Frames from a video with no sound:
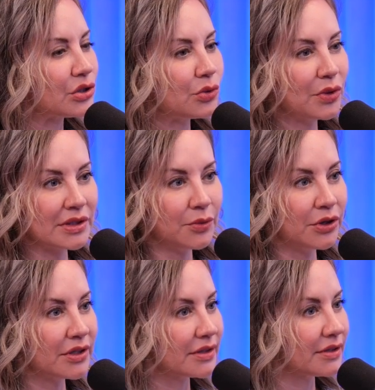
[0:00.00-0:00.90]
It's super simple.
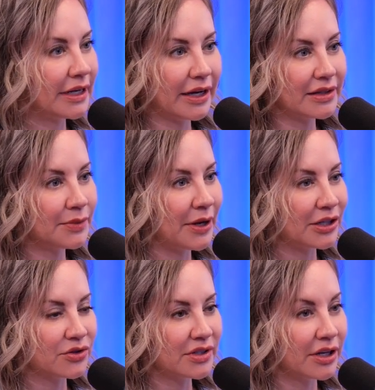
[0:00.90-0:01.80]
You just take out some
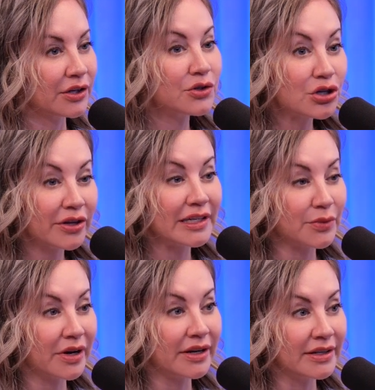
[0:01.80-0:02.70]
extra skin. Because usually that's
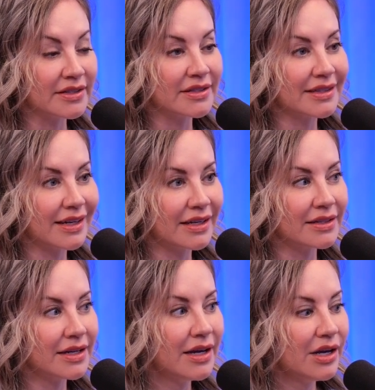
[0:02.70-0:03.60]
what it is. The skin
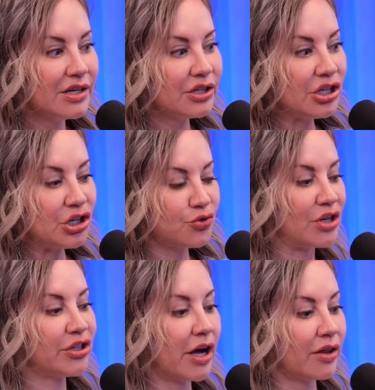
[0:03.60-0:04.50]
is
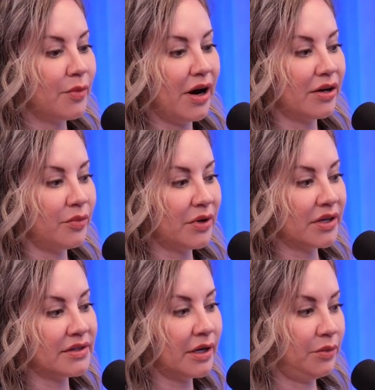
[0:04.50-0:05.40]
stretching out on the bottom
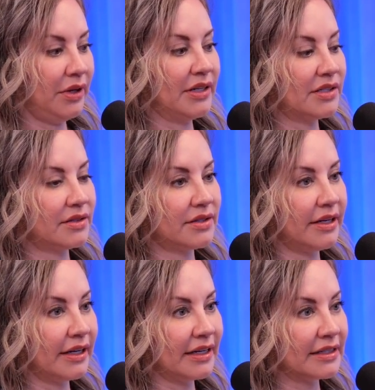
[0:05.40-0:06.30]
because the implant's
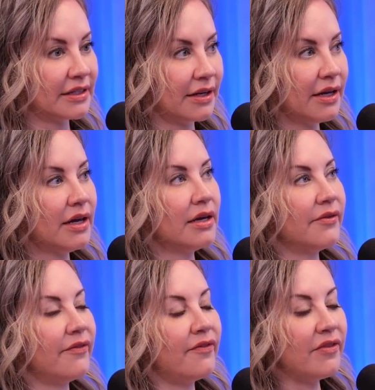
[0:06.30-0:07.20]
sitting against it.
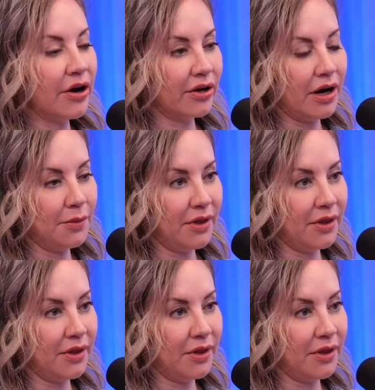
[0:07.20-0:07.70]
Very common in